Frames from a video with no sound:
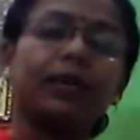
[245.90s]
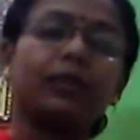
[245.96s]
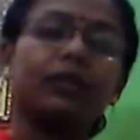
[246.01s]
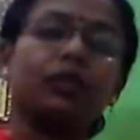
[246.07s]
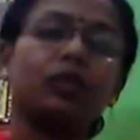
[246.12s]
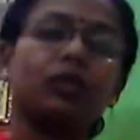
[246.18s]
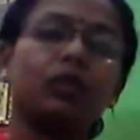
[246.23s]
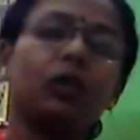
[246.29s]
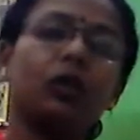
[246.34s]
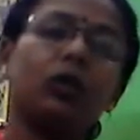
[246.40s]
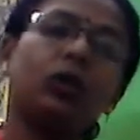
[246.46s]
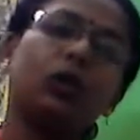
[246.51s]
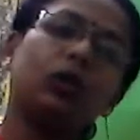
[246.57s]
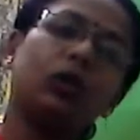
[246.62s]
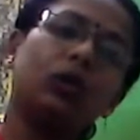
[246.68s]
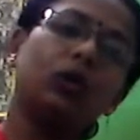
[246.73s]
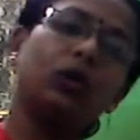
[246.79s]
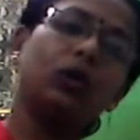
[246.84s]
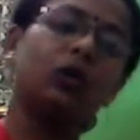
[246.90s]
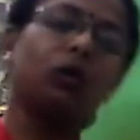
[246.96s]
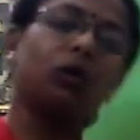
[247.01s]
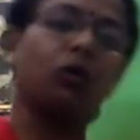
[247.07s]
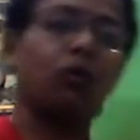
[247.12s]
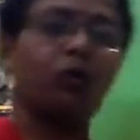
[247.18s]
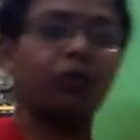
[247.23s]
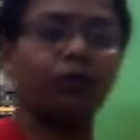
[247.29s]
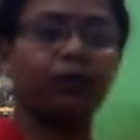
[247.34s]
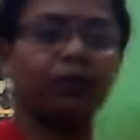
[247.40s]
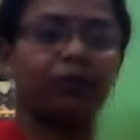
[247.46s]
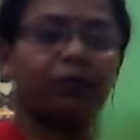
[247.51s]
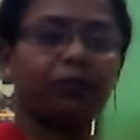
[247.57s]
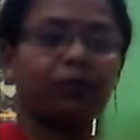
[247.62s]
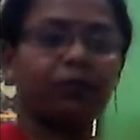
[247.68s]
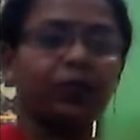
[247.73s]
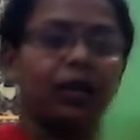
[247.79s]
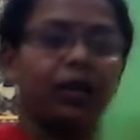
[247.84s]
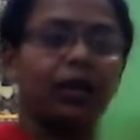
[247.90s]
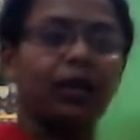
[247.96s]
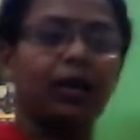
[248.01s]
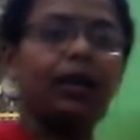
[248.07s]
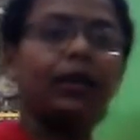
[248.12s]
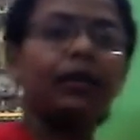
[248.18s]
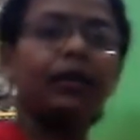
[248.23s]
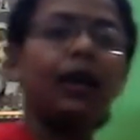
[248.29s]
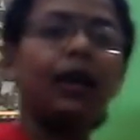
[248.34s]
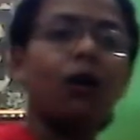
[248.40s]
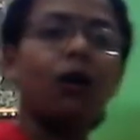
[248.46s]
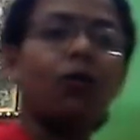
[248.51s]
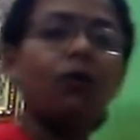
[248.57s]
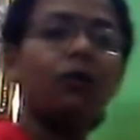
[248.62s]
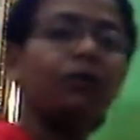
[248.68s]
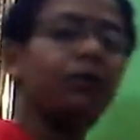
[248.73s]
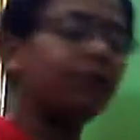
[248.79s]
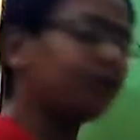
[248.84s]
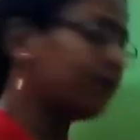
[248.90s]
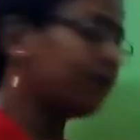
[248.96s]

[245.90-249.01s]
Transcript: us to grow. Now,